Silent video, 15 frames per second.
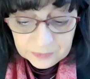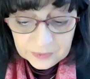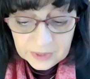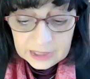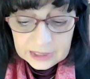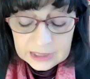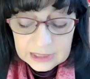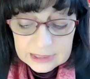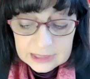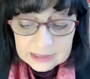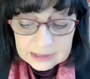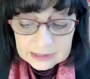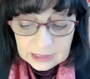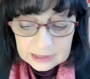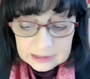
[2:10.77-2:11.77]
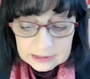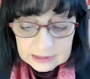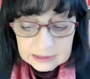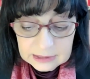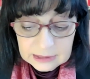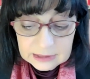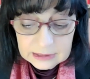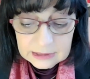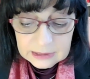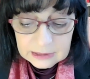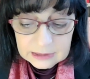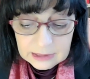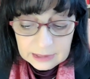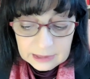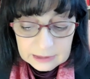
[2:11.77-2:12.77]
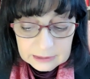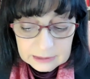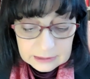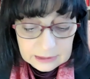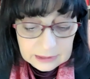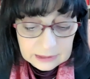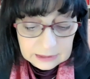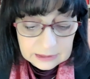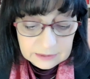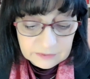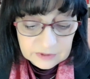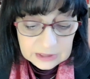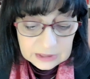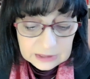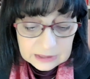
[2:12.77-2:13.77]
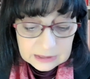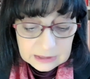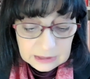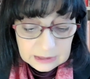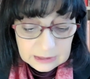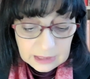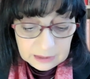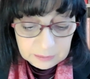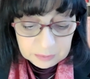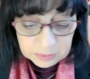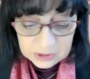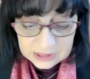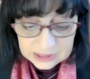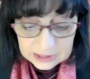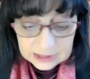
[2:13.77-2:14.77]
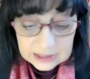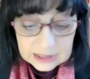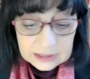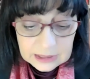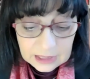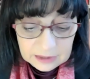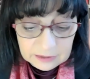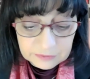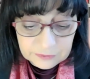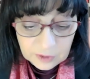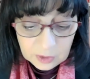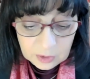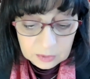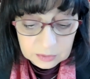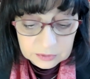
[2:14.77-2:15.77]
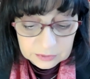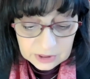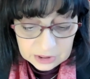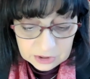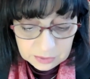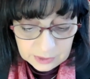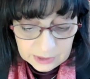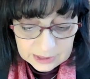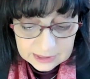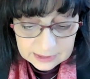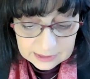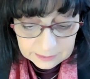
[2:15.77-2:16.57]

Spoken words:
He discussed in detail the activities that preceded and followed rituals.